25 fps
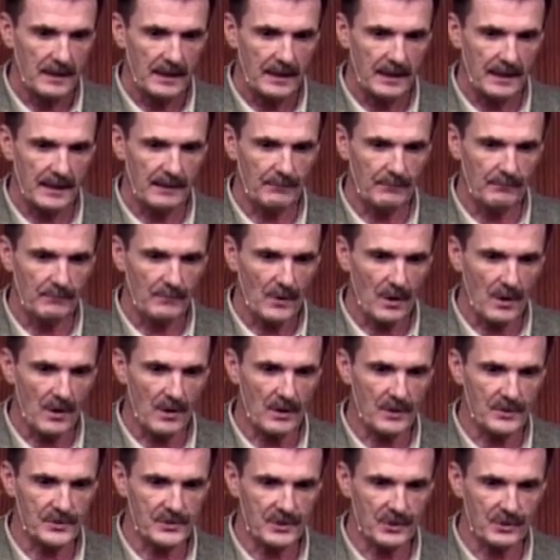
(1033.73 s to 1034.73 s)
and
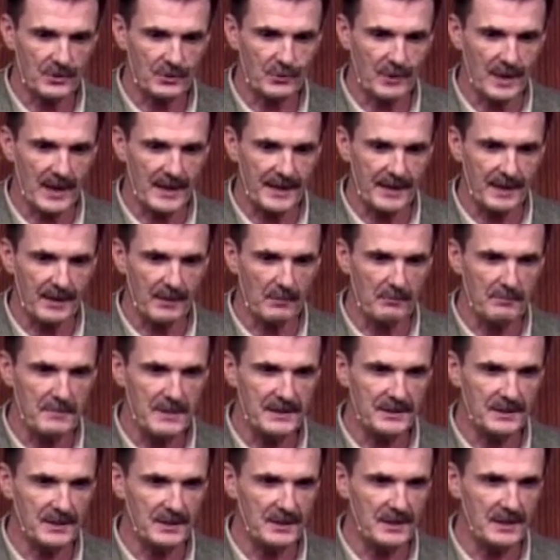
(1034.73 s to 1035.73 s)
also try to help
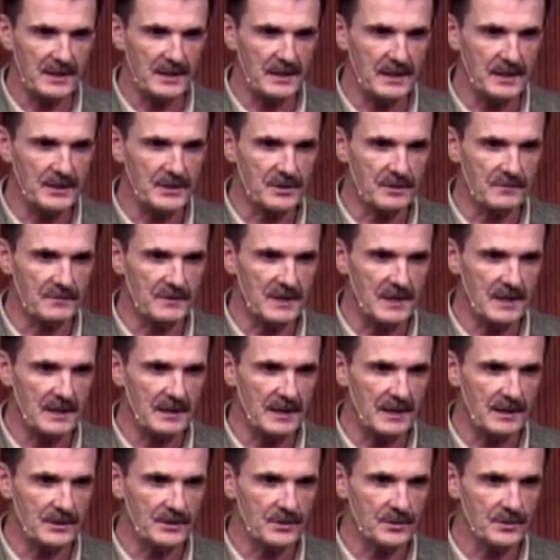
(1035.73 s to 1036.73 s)
meet the needs of
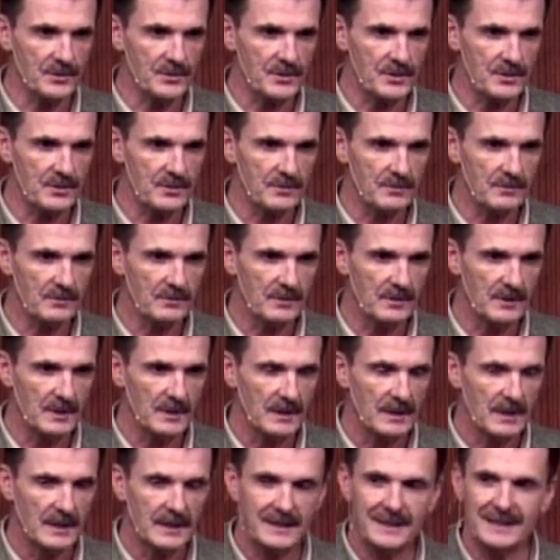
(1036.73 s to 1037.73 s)
teenagers.
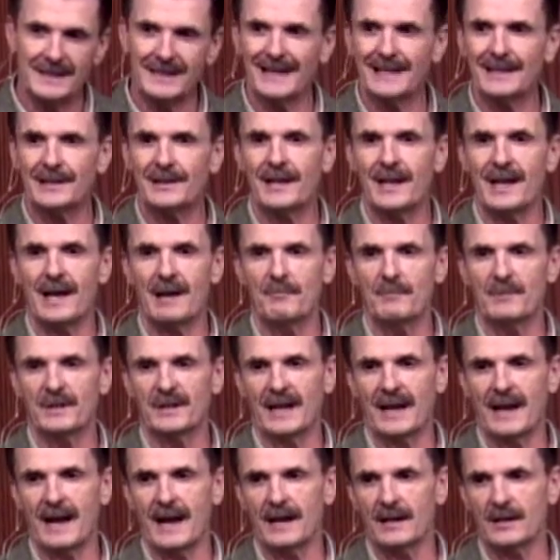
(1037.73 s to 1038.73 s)
Get that
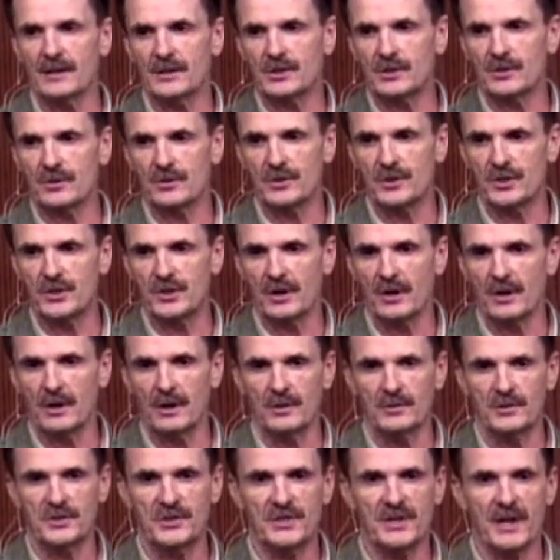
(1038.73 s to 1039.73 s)
McAllister
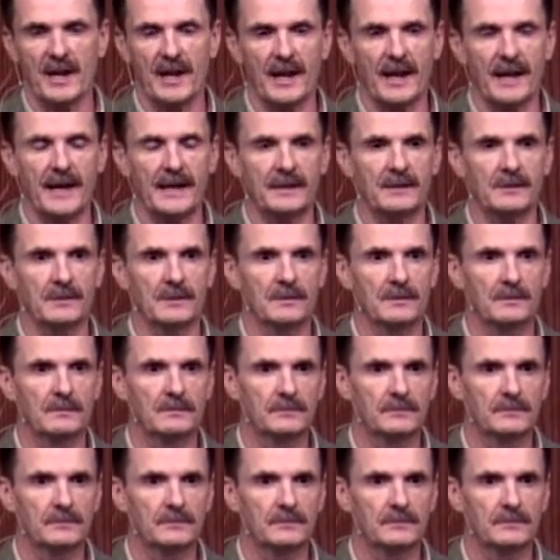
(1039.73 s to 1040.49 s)
show signed.